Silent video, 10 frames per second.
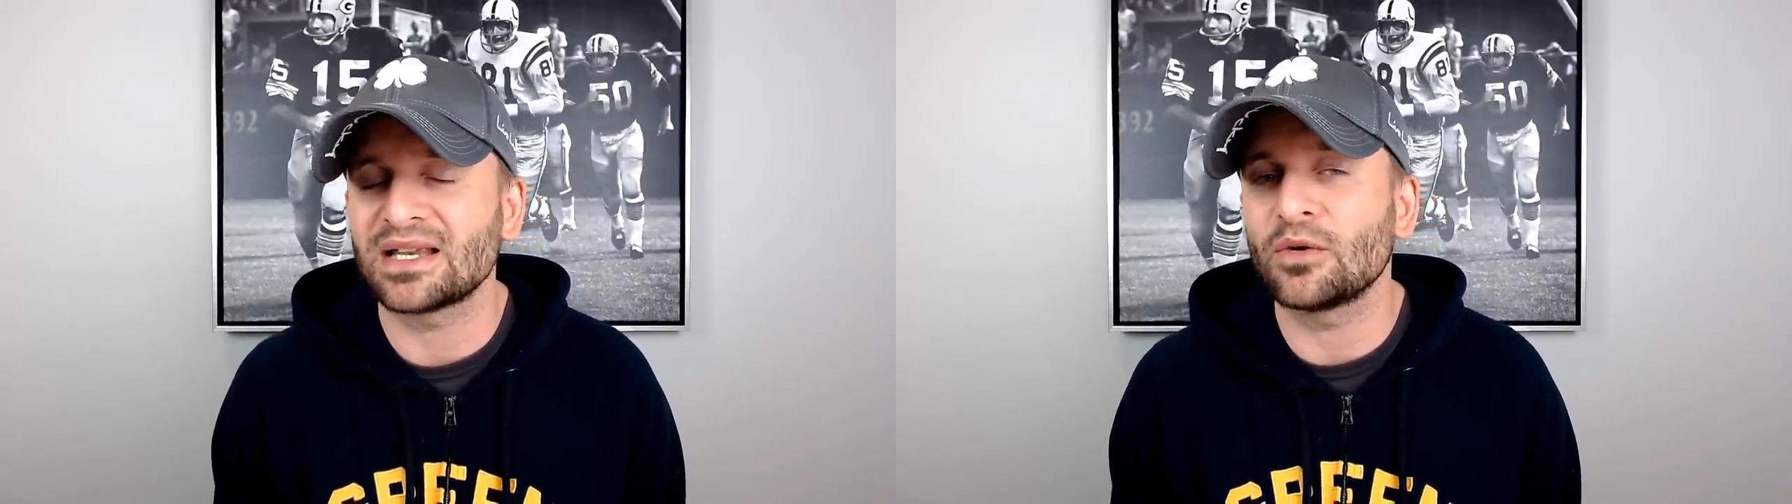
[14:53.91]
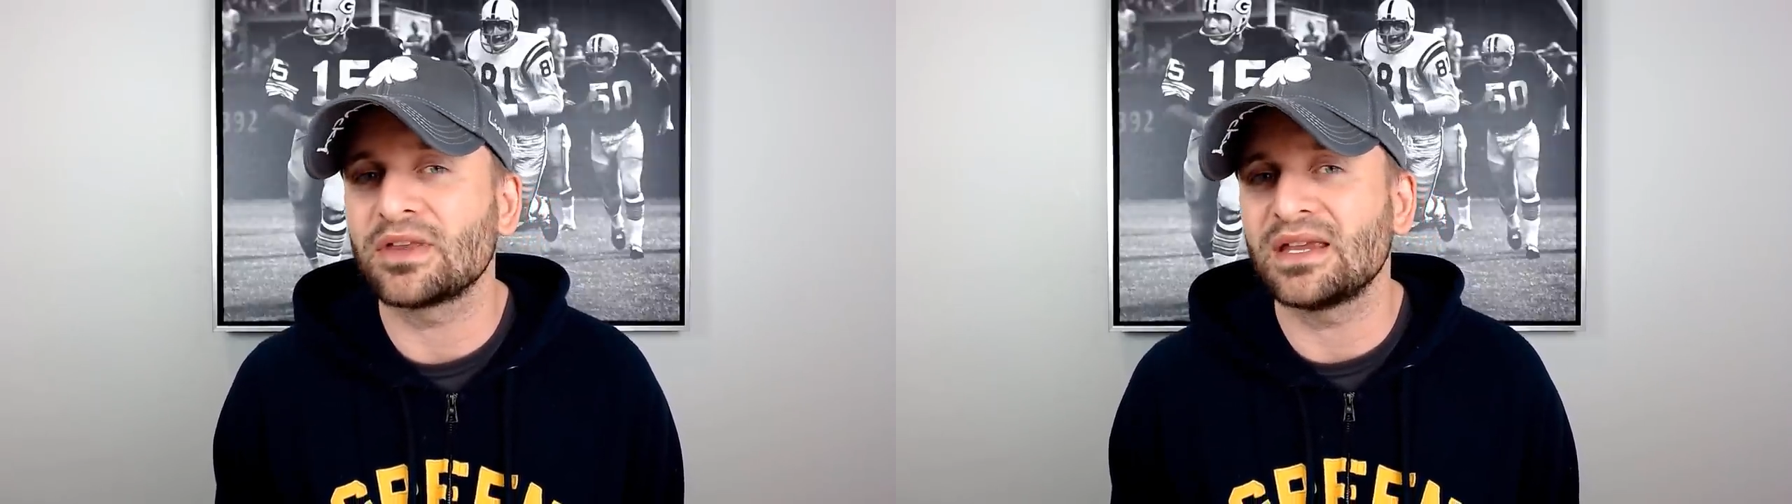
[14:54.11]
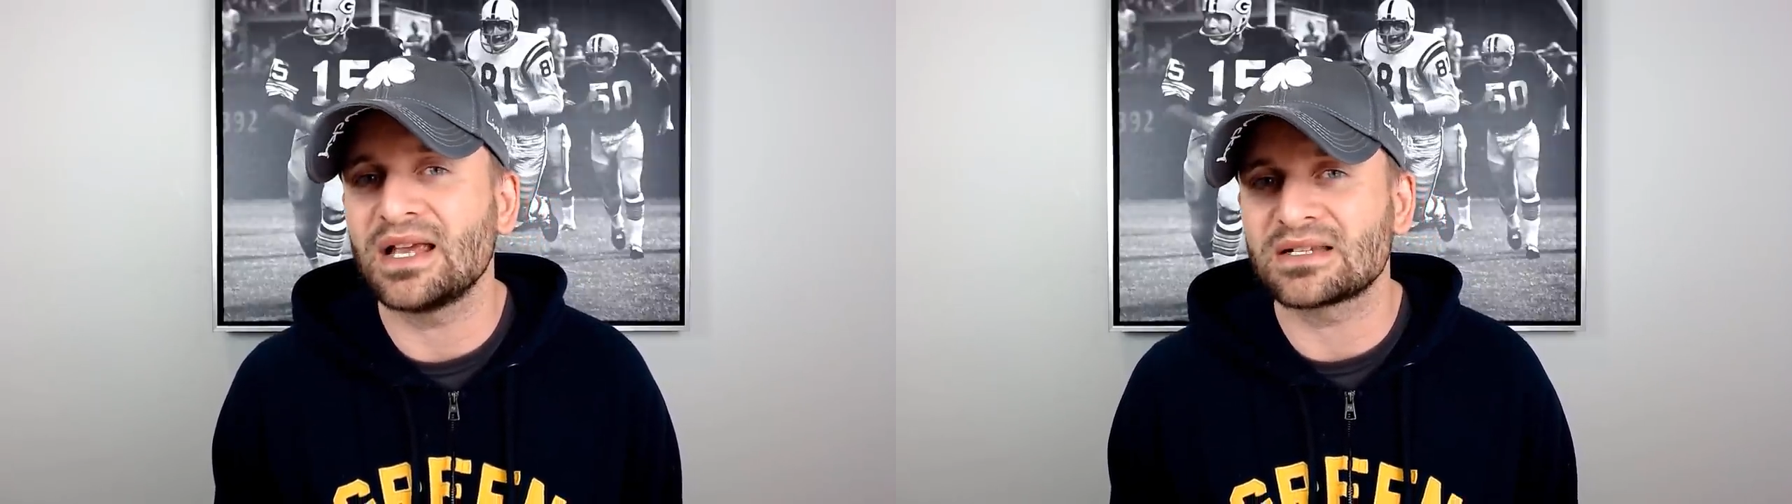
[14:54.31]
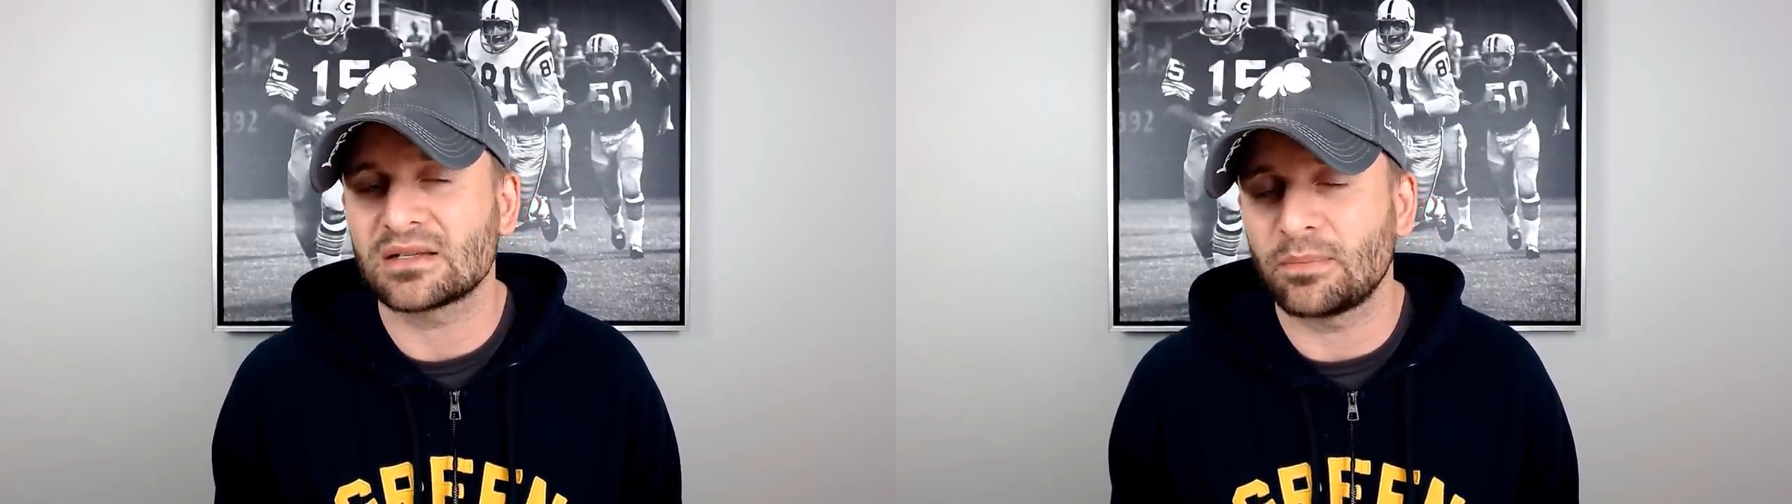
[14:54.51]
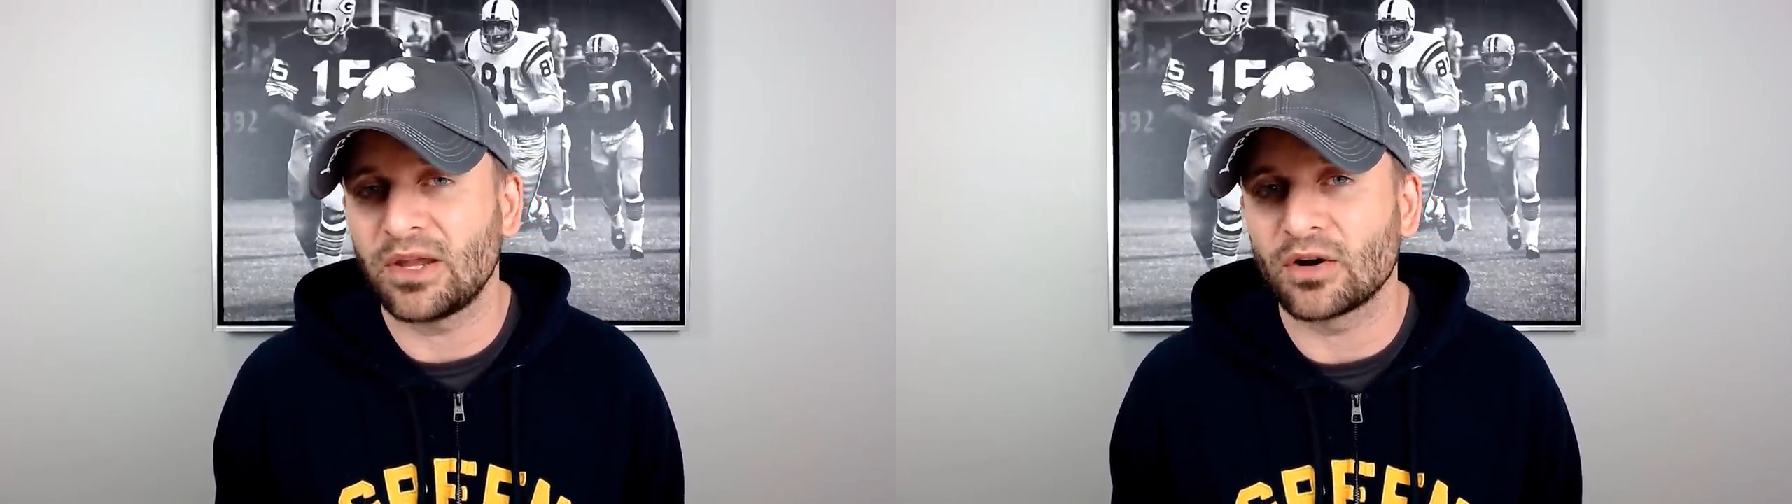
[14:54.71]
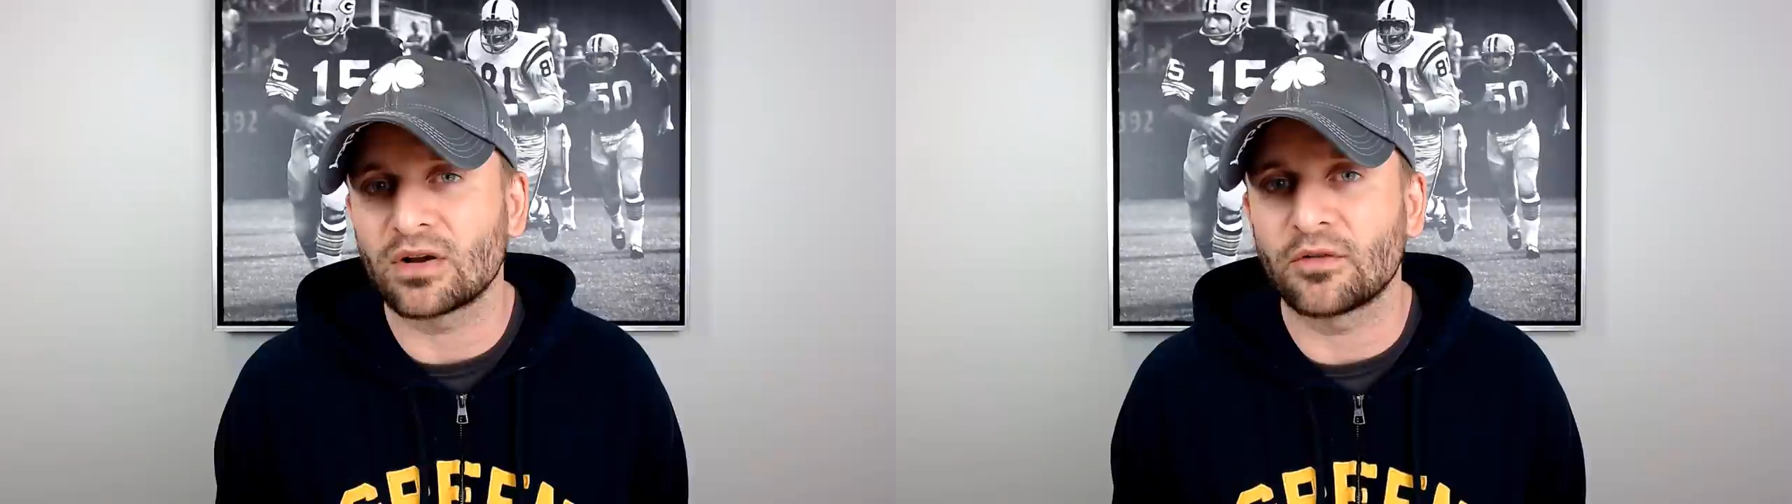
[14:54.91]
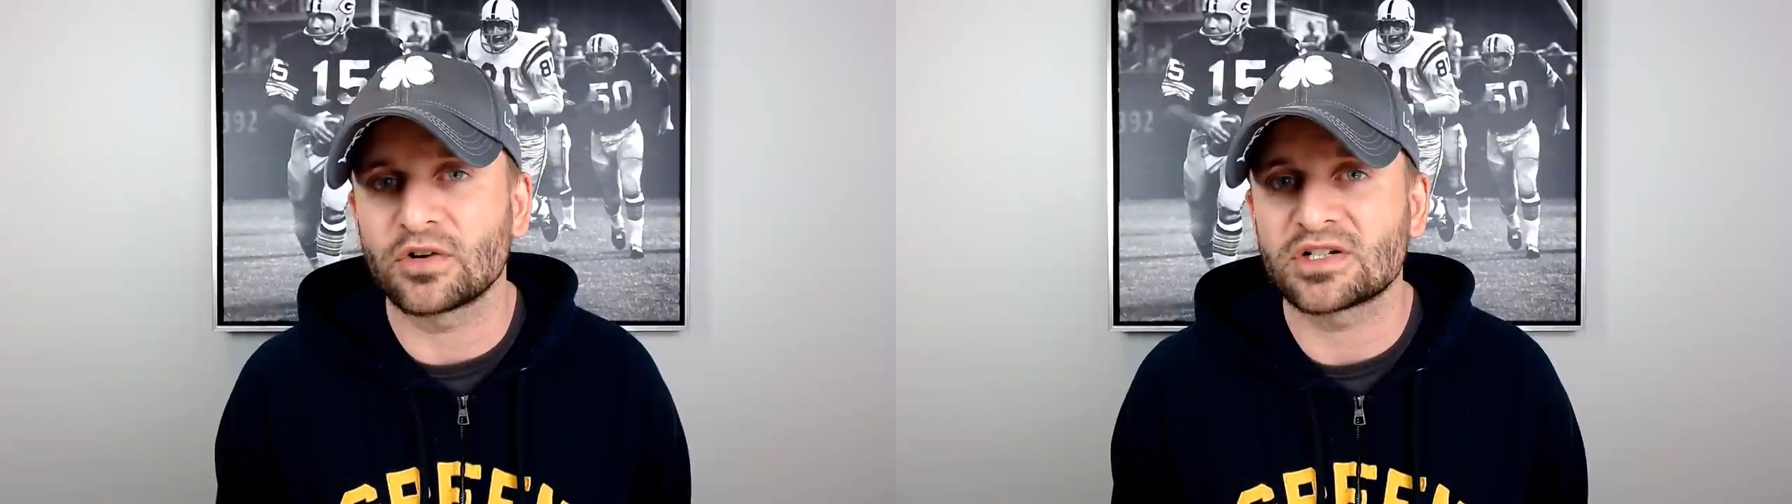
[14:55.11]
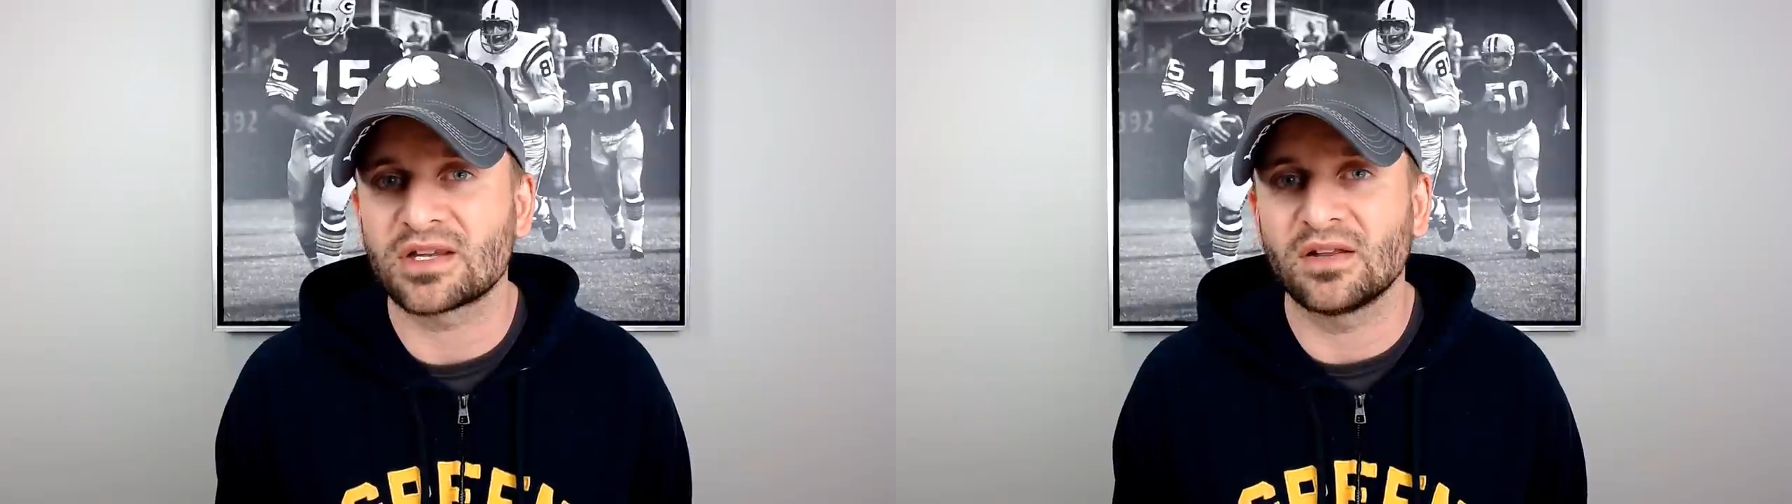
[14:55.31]
I don't think he has the pure
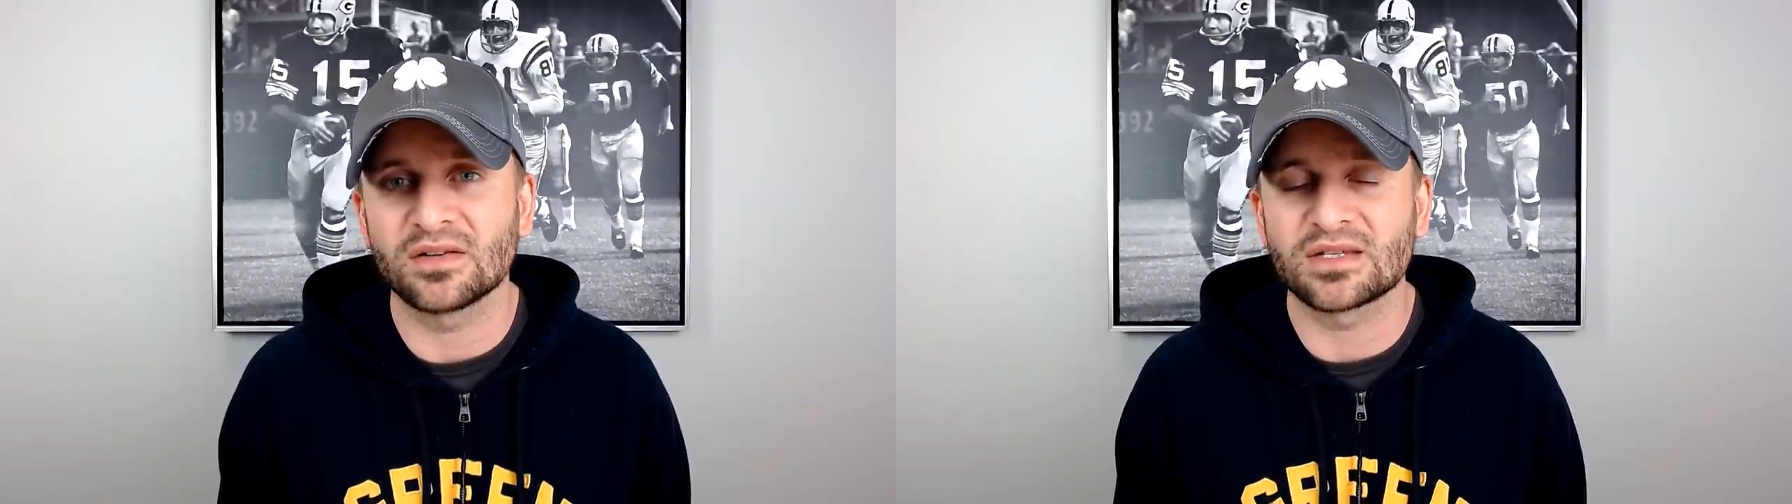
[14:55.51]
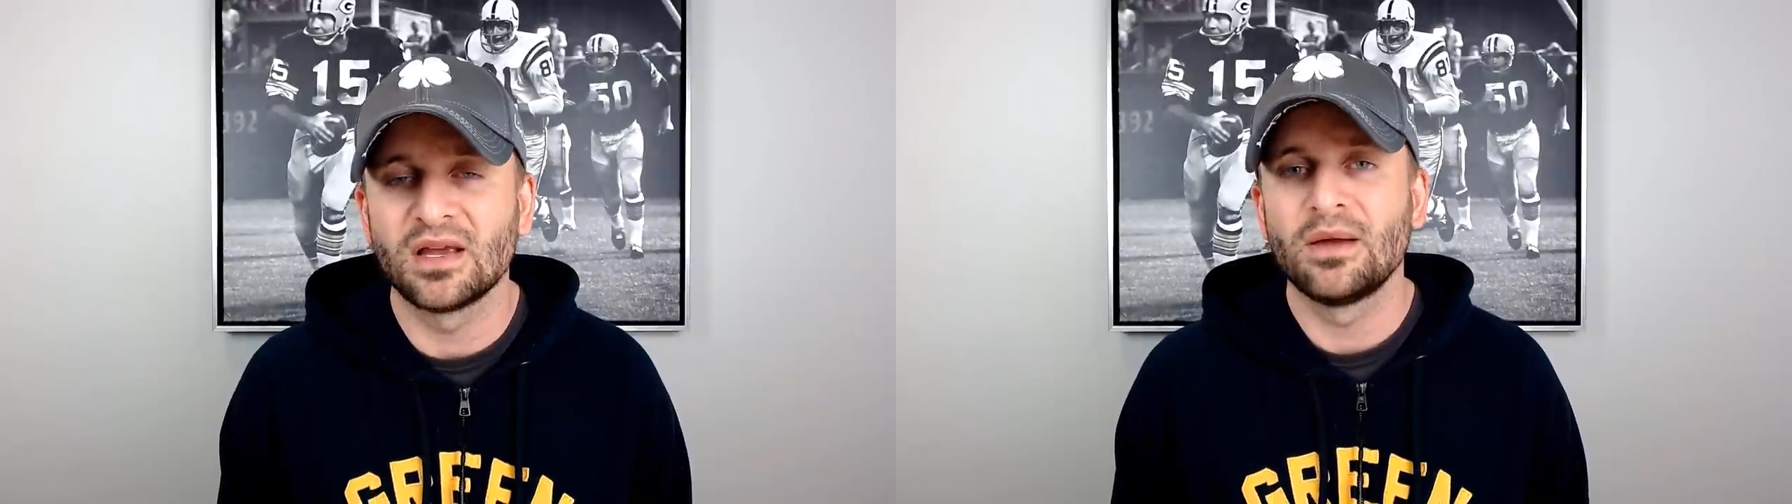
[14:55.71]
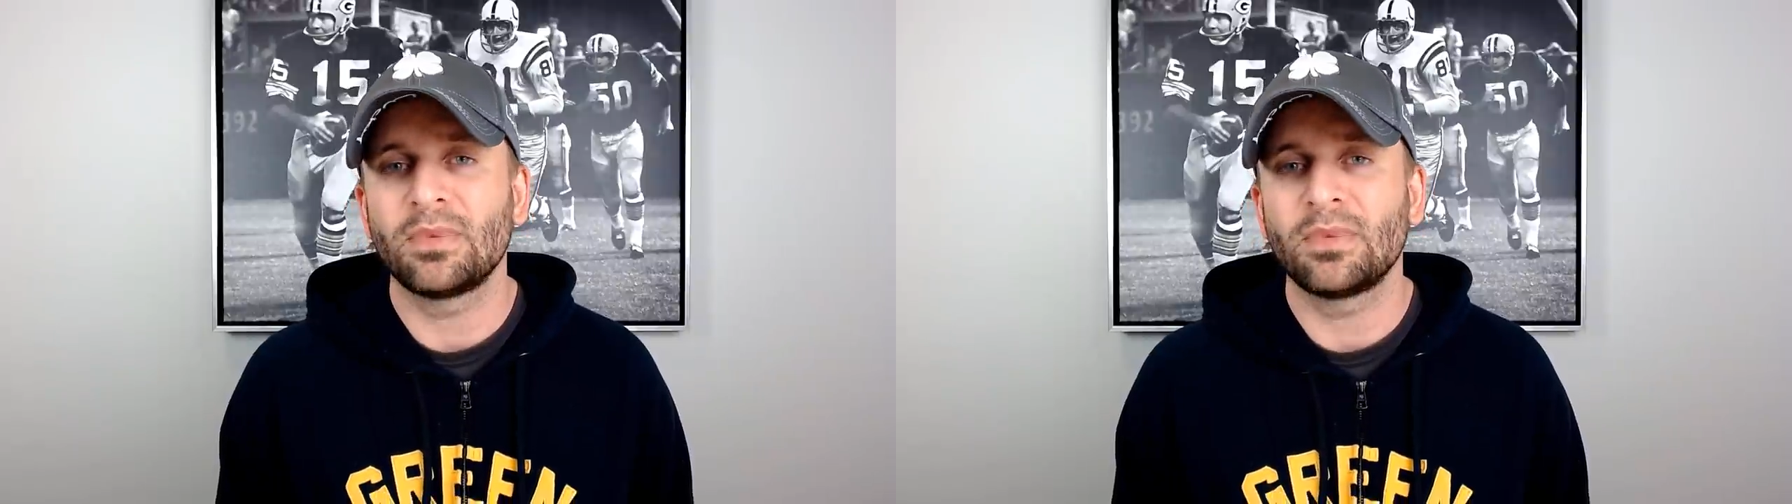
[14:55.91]
coverage skills,